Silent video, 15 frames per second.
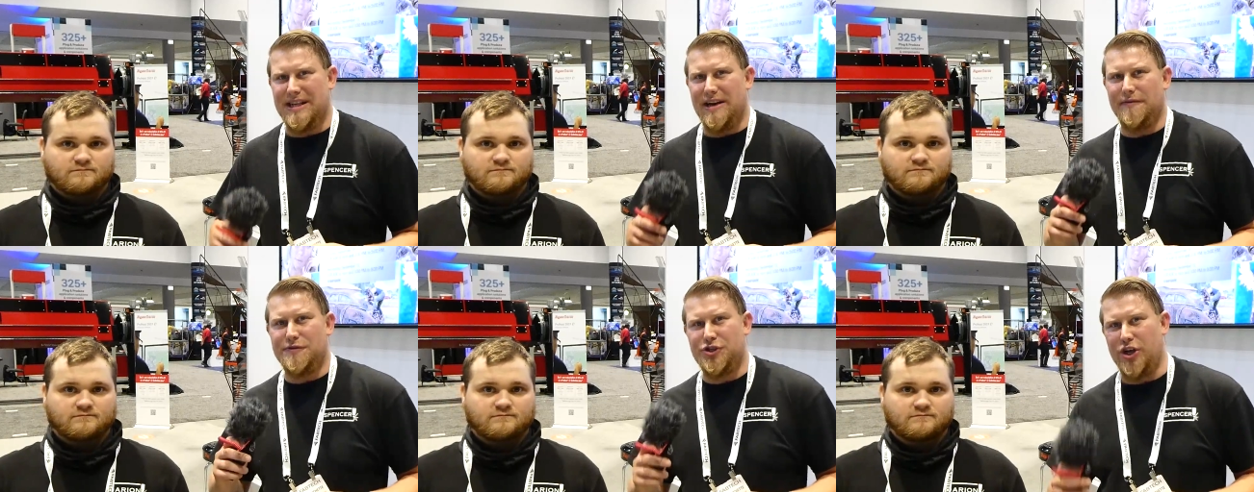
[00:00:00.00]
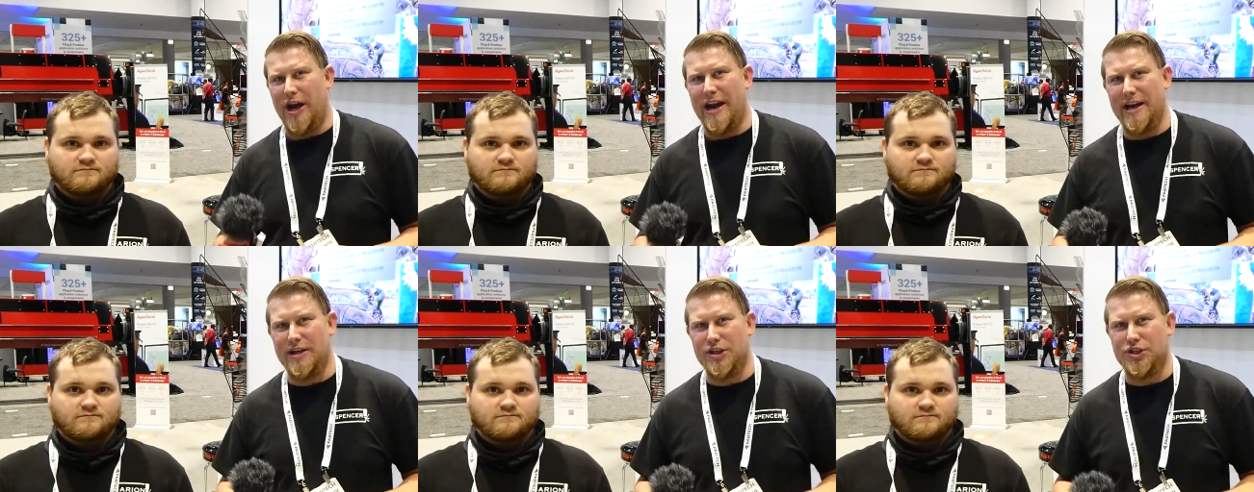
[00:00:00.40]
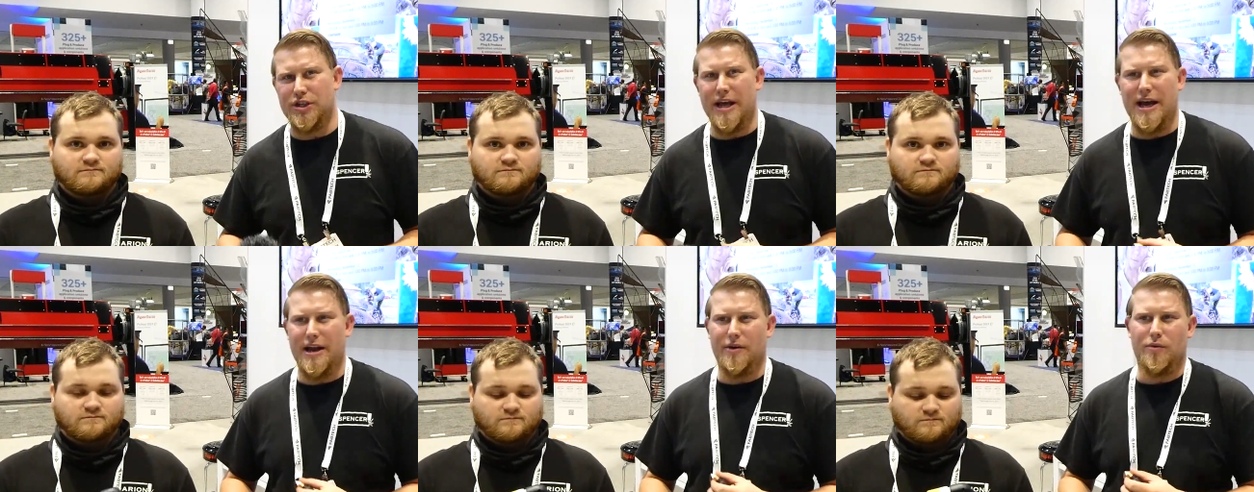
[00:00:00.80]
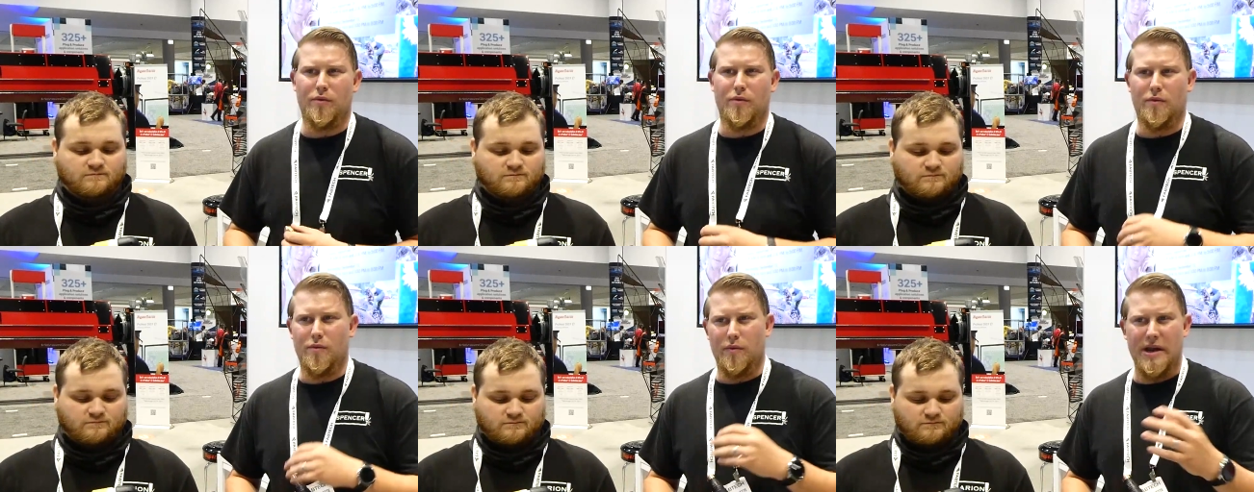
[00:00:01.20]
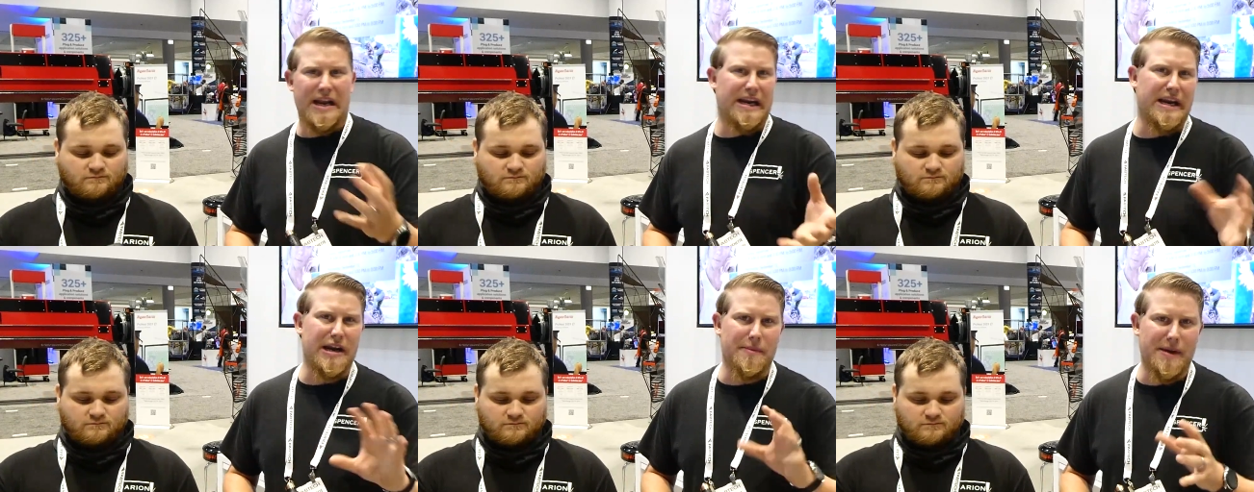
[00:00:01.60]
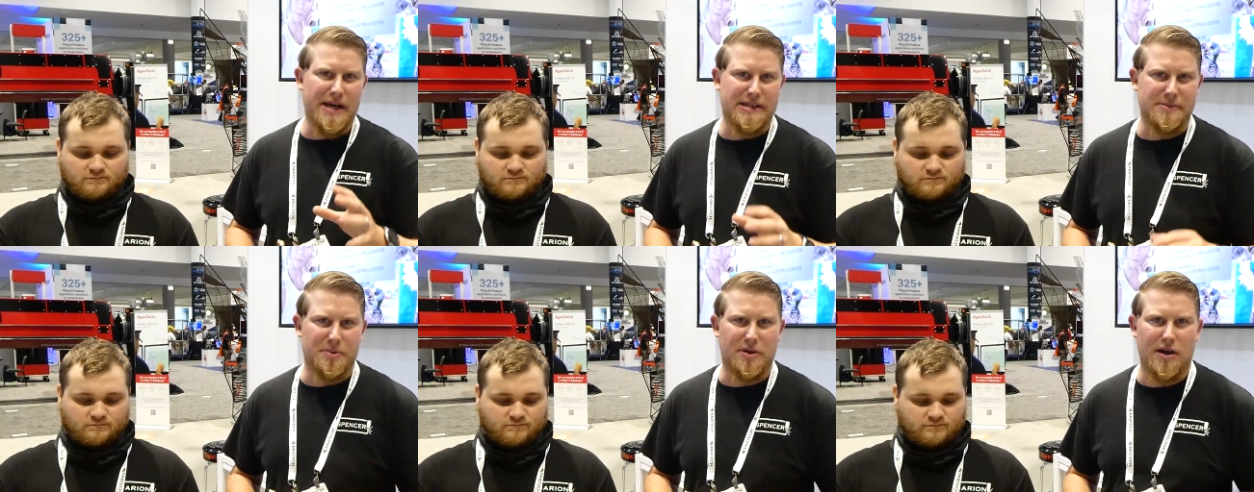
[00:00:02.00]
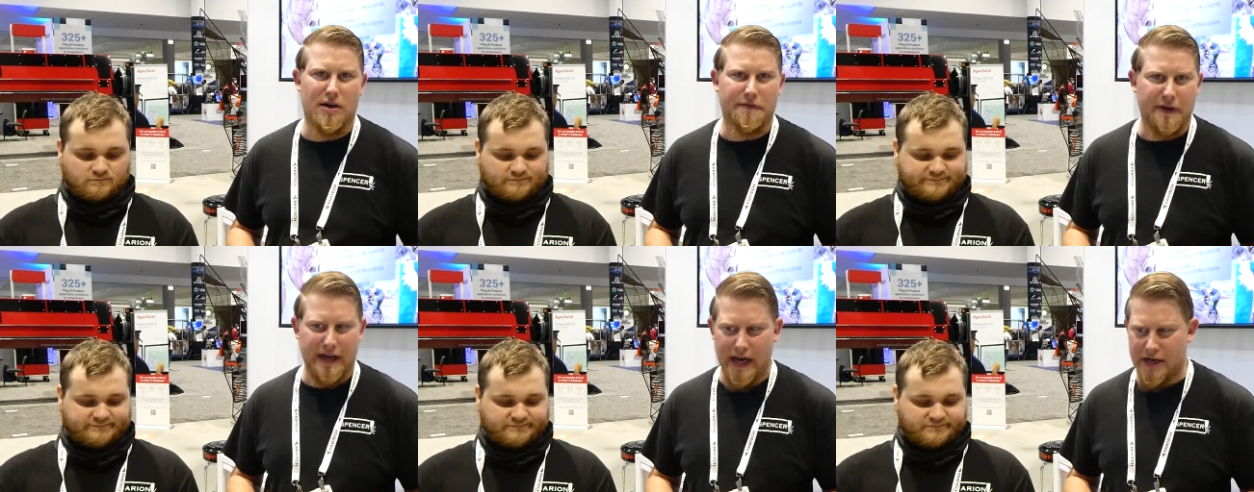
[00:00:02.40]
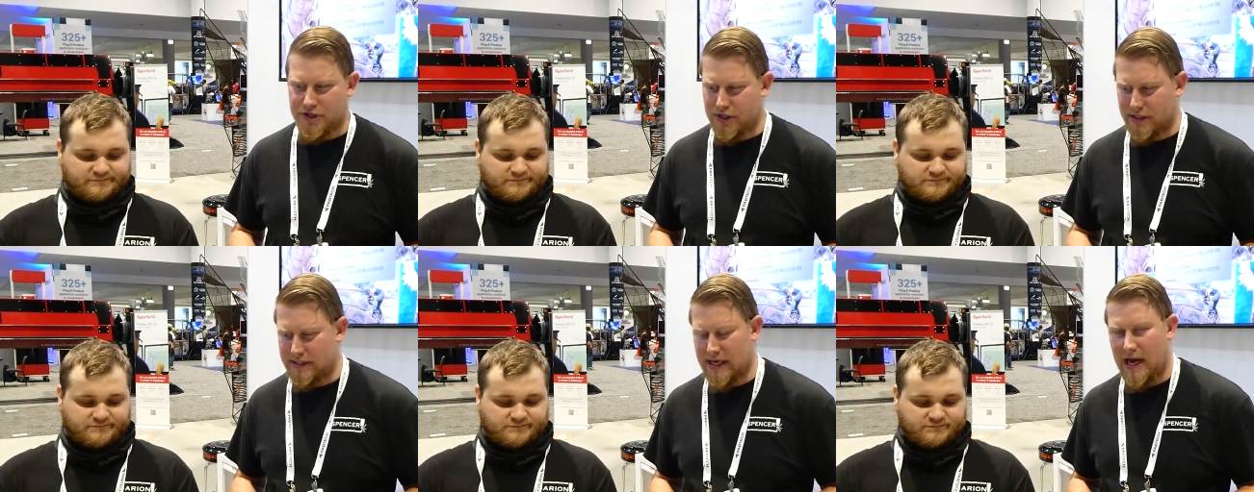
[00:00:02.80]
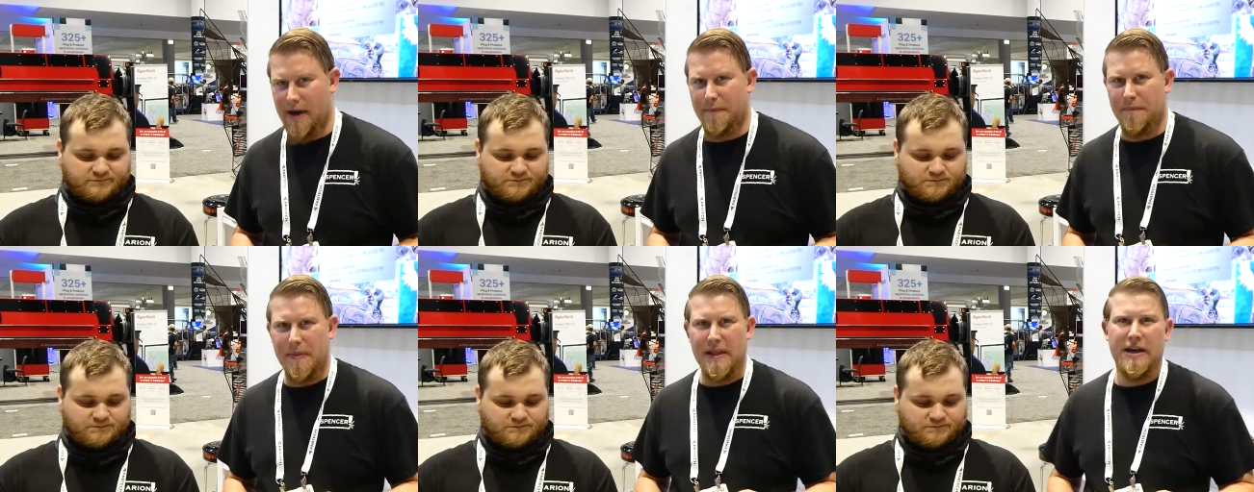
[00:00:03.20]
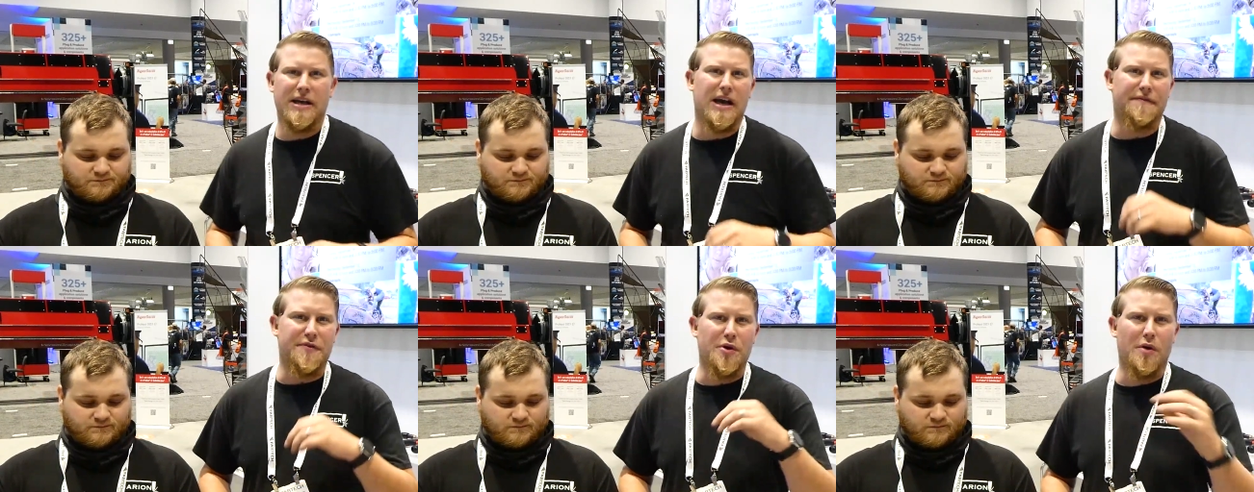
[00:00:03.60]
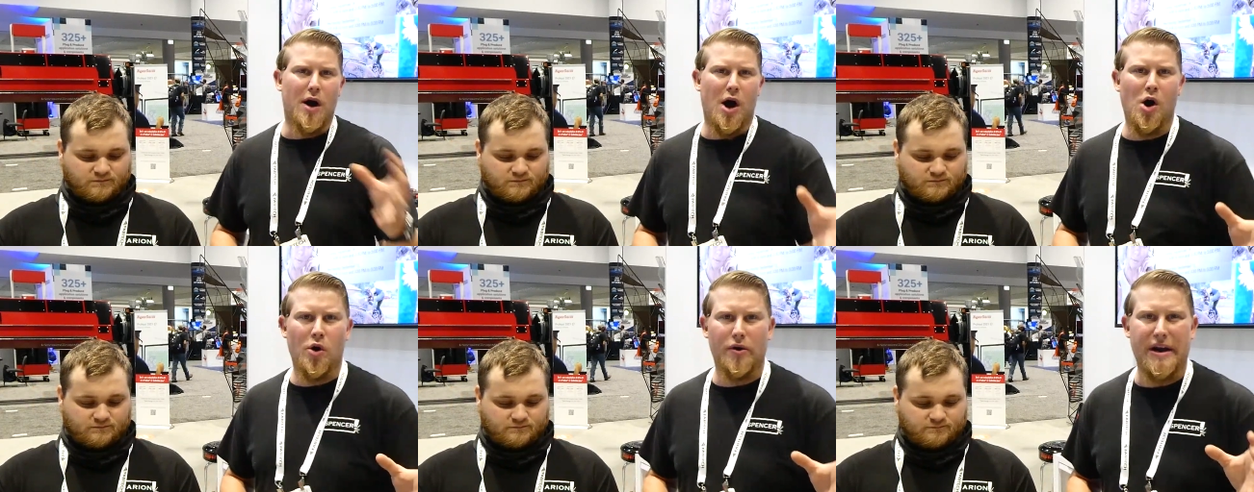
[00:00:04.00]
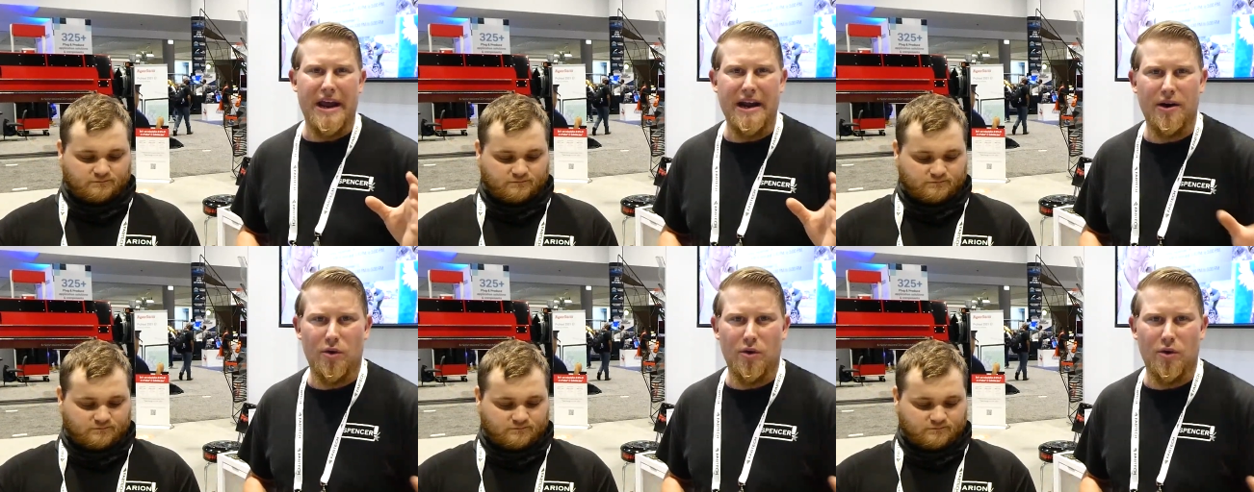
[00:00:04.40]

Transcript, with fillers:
Speaker 1: that have changed that we need to make some clarifications on. If you own an